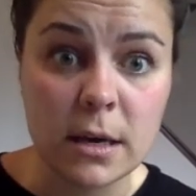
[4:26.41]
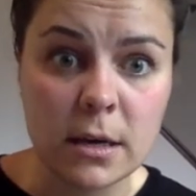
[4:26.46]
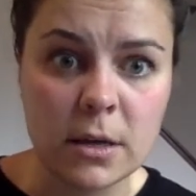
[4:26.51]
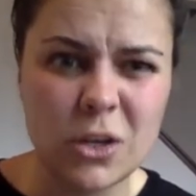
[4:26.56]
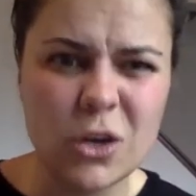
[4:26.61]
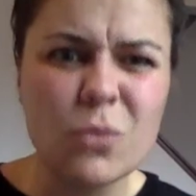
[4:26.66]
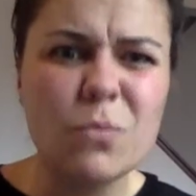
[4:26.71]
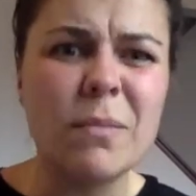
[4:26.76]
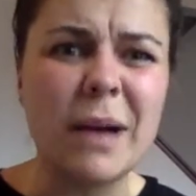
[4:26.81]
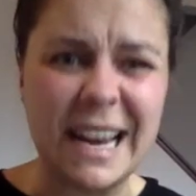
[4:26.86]

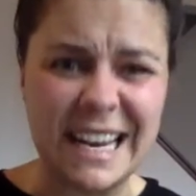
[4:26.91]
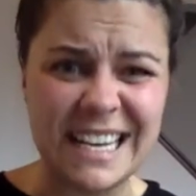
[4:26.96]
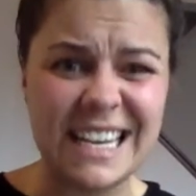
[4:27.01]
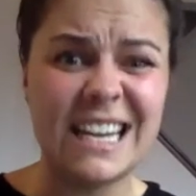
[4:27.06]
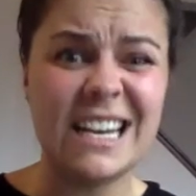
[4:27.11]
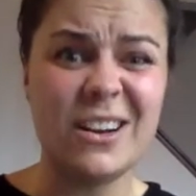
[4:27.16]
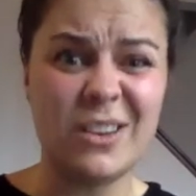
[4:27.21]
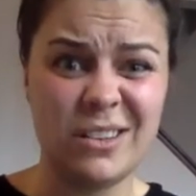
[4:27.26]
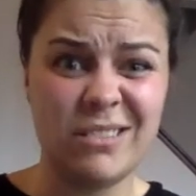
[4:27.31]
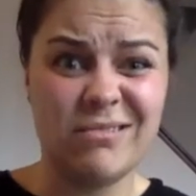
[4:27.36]

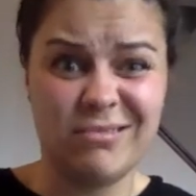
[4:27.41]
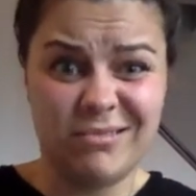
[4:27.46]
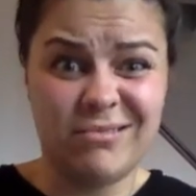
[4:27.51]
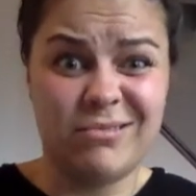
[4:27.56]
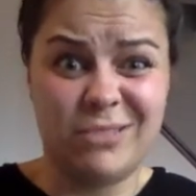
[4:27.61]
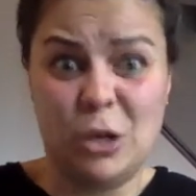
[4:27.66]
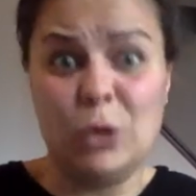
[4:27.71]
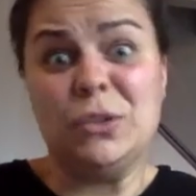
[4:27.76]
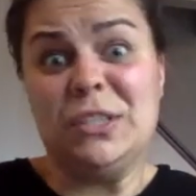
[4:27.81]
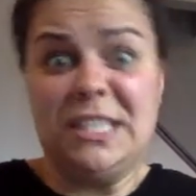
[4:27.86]

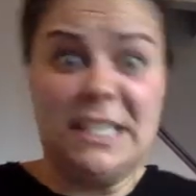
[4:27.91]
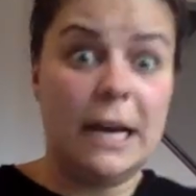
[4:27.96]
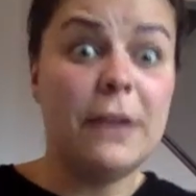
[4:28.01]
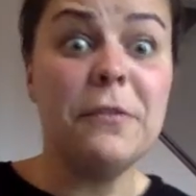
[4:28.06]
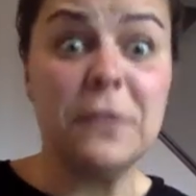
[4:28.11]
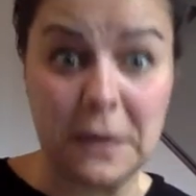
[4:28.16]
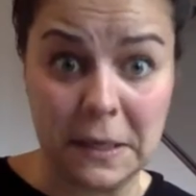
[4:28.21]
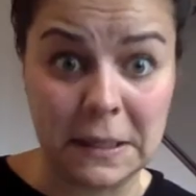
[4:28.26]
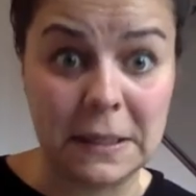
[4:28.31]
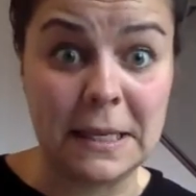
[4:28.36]
You'll
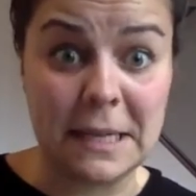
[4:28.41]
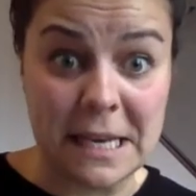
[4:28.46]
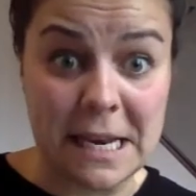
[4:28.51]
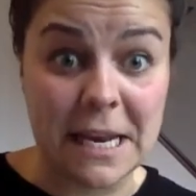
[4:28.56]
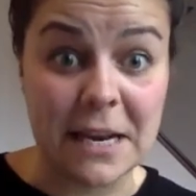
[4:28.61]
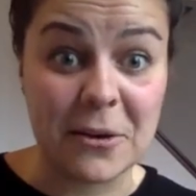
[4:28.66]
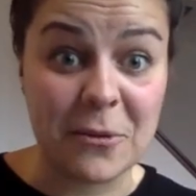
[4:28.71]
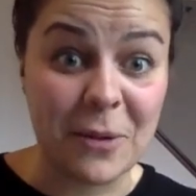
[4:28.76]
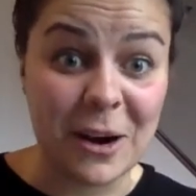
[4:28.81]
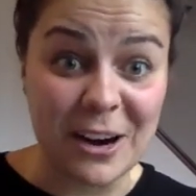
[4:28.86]
definitely need
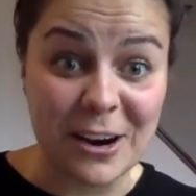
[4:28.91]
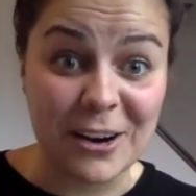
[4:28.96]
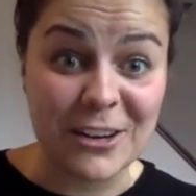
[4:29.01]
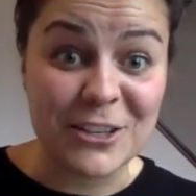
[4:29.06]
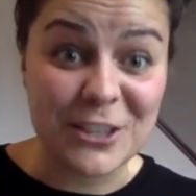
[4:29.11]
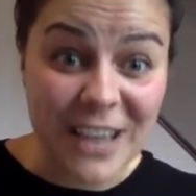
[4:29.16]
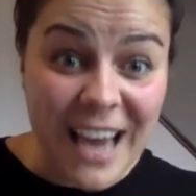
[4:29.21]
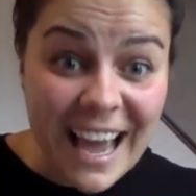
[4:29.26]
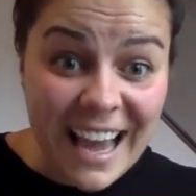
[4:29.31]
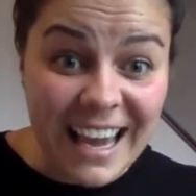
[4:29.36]
to wear a
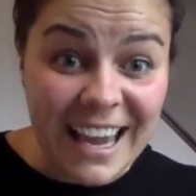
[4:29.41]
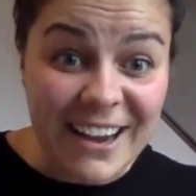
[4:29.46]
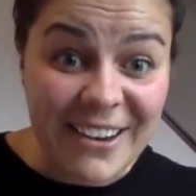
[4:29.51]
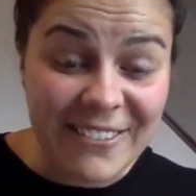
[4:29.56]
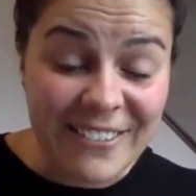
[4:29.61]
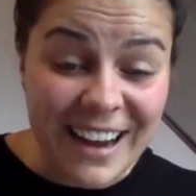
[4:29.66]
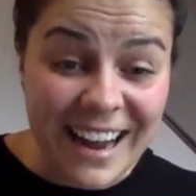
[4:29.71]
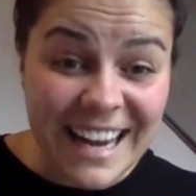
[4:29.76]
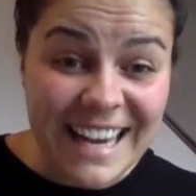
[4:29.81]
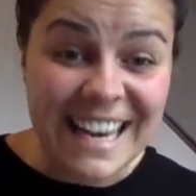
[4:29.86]
jacket,
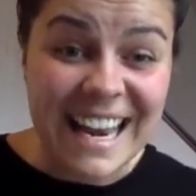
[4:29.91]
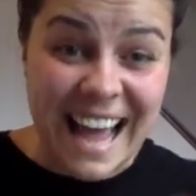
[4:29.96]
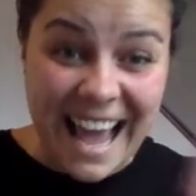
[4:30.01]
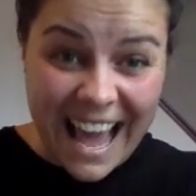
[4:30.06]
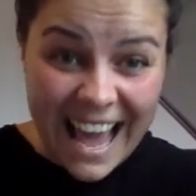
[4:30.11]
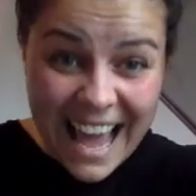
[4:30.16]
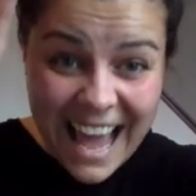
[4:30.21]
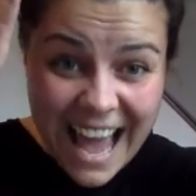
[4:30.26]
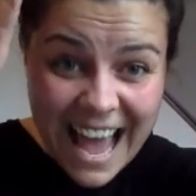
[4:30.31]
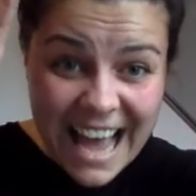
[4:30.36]
right? And
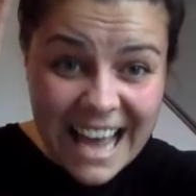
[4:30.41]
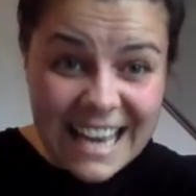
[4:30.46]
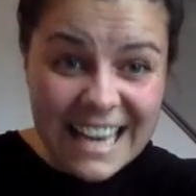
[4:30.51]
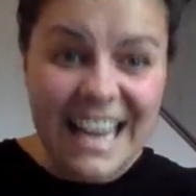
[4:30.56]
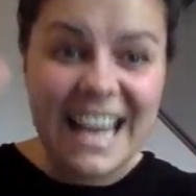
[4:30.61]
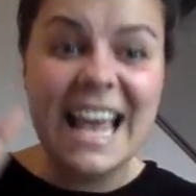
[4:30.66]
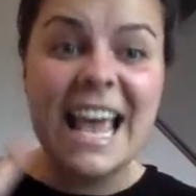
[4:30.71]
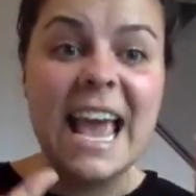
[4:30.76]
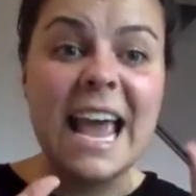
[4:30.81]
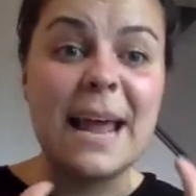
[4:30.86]
a hat
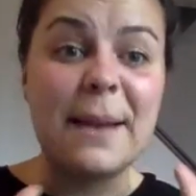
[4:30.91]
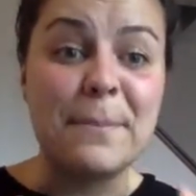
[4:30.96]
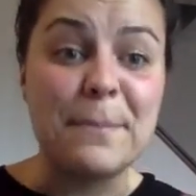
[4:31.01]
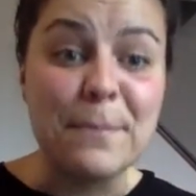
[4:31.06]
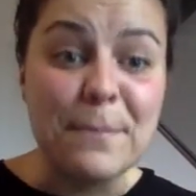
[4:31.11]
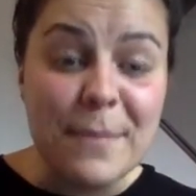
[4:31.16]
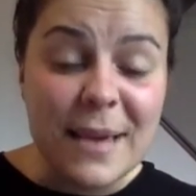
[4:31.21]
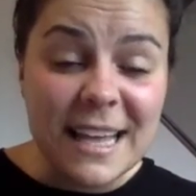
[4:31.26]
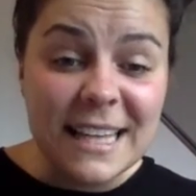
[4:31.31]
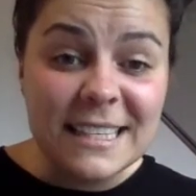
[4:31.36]
and
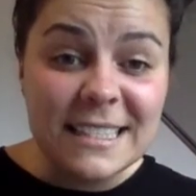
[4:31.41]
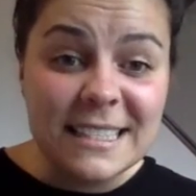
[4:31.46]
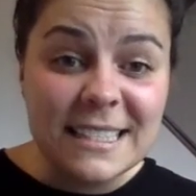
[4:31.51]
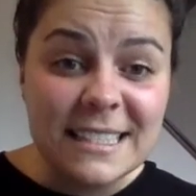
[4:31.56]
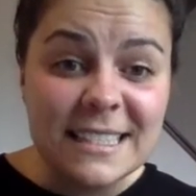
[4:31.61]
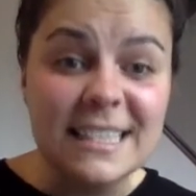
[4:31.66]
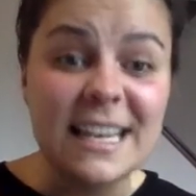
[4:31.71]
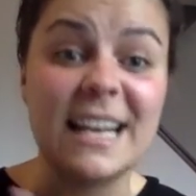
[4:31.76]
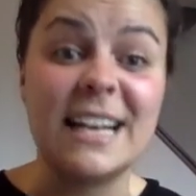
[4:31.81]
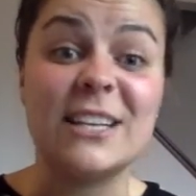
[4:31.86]

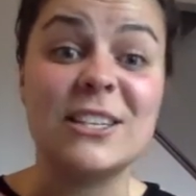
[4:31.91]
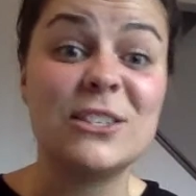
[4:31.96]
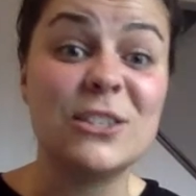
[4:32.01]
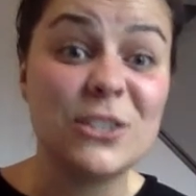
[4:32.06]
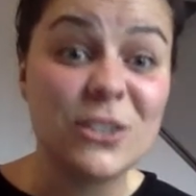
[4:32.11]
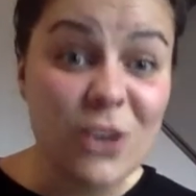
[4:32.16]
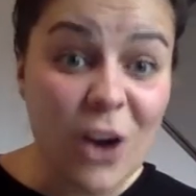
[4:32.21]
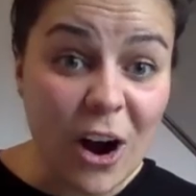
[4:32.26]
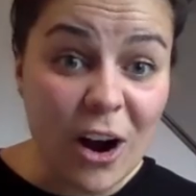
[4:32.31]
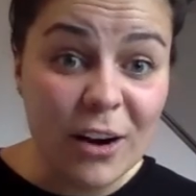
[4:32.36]
mittens and a
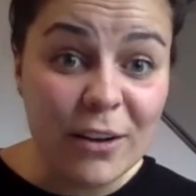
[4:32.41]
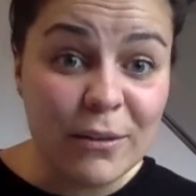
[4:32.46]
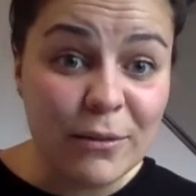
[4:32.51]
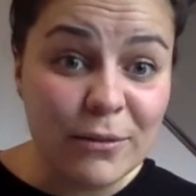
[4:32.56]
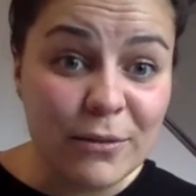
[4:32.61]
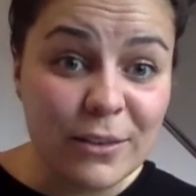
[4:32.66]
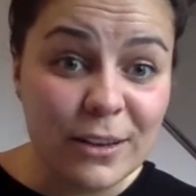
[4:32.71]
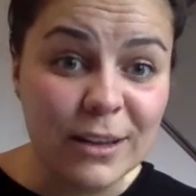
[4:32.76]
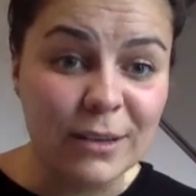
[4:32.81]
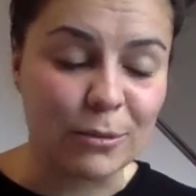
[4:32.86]
scarf,
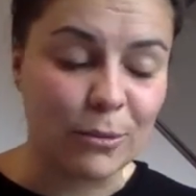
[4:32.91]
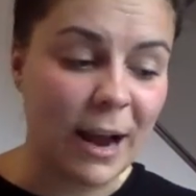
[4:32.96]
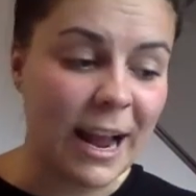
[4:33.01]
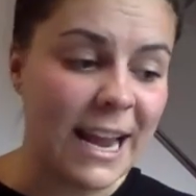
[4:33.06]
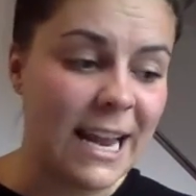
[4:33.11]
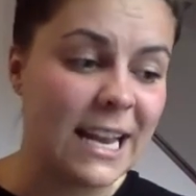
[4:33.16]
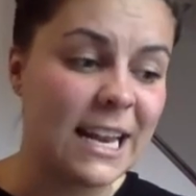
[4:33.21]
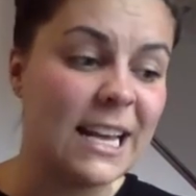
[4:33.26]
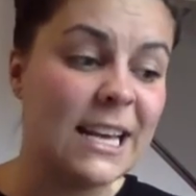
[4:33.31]
right?